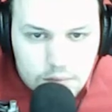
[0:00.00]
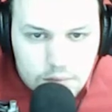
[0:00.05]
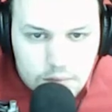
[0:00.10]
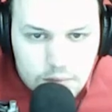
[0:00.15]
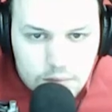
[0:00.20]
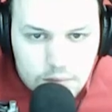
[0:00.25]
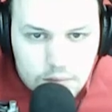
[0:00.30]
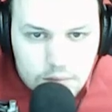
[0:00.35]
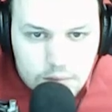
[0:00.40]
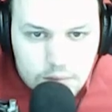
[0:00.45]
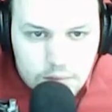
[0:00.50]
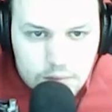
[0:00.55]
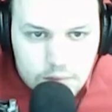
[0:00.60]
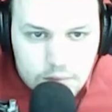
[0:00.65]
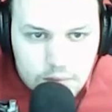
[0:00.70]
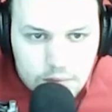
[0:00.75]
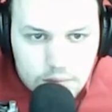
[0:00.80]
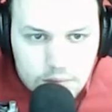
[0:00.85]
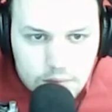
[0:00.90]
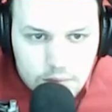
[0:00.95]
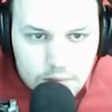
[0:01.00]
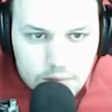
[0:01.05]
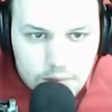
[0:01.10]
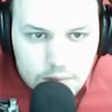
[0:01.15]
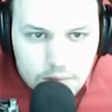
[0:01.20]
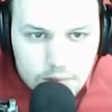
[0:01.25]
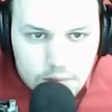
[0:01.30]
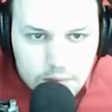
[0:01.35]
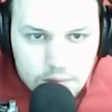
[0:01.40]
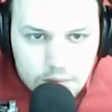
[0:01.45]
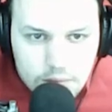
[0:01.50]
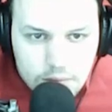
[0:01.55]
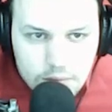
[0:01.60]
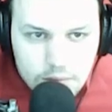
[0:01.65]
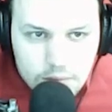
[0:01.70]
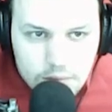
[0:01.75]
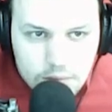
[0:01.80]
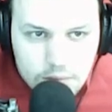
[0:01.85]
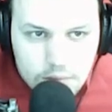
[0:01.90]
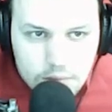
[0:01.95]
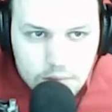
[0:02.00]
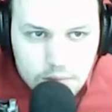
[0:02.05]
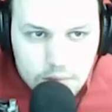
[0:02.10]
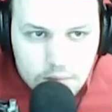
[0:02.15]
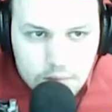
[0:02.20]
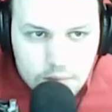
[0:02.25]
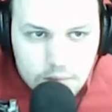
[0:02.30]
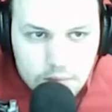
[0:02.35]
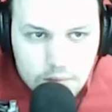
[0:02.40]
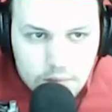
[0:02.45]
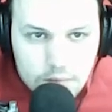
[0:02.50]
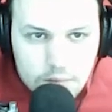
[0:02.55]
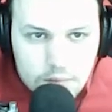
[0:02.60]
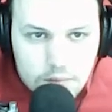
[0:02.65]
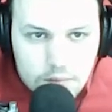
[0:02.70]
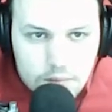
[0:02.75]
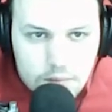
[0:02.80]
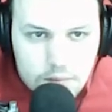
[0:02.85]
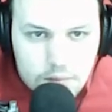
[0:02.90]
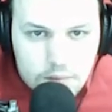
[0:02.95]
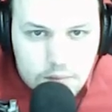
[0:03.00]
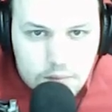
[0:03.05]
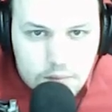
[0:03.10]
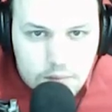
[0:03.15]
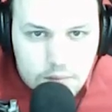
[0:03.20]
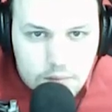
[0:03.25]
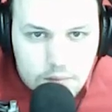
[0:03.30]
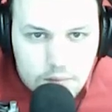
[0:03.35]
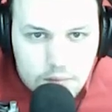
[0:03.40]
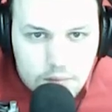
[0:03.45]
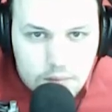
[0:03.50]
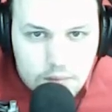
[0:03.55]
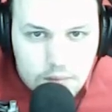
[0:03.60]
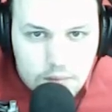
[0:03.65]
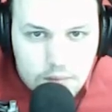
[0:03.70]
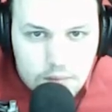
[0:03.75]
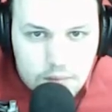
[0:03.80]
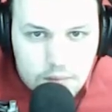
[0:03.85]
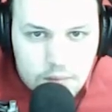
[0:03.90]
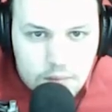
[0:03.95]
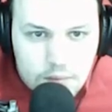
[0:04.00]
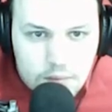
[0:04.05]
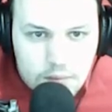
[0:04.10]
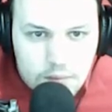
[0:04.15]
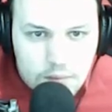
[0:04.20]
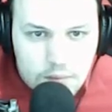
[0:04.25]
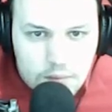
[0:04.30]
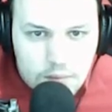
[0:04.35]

The person shown says nothing.